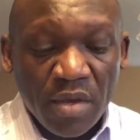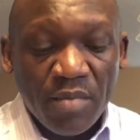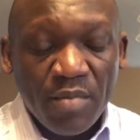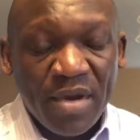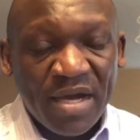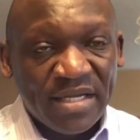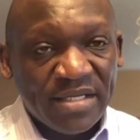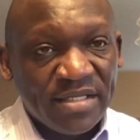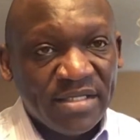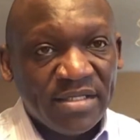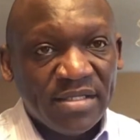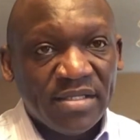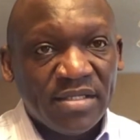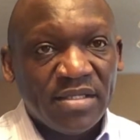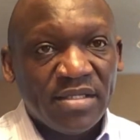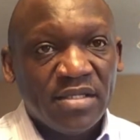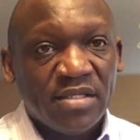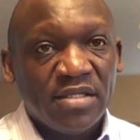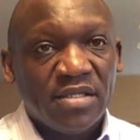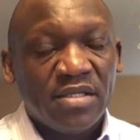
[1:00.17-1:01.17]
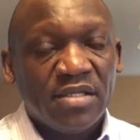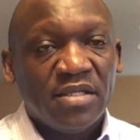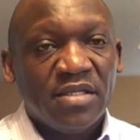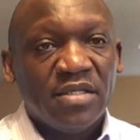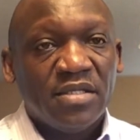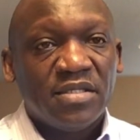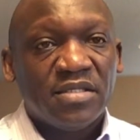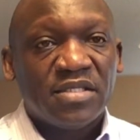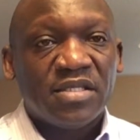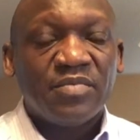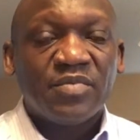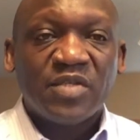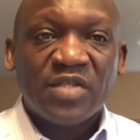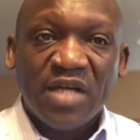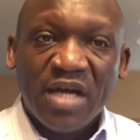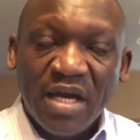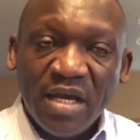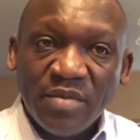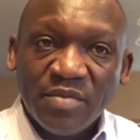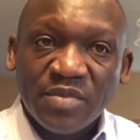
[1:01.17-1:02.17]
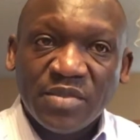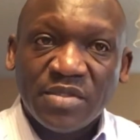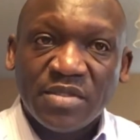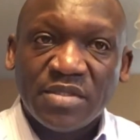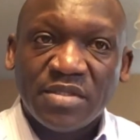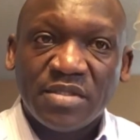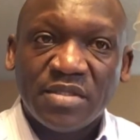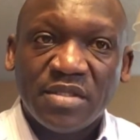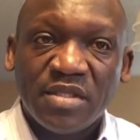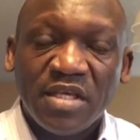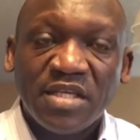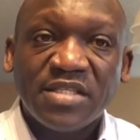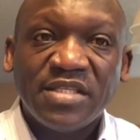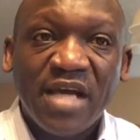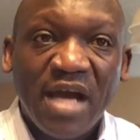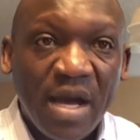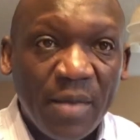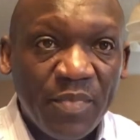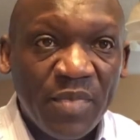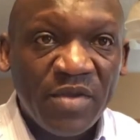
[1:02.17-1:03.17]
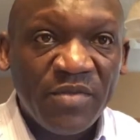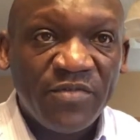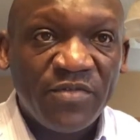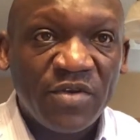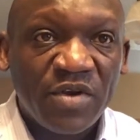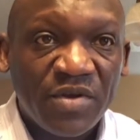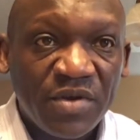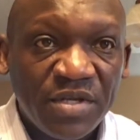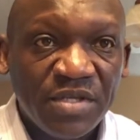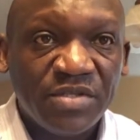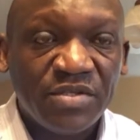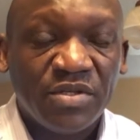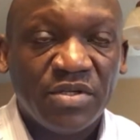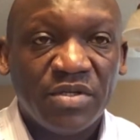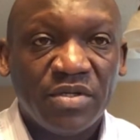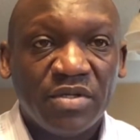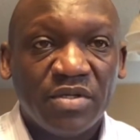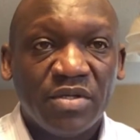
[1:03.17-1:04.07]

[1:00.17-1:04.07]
But sometimes things happen for a reason.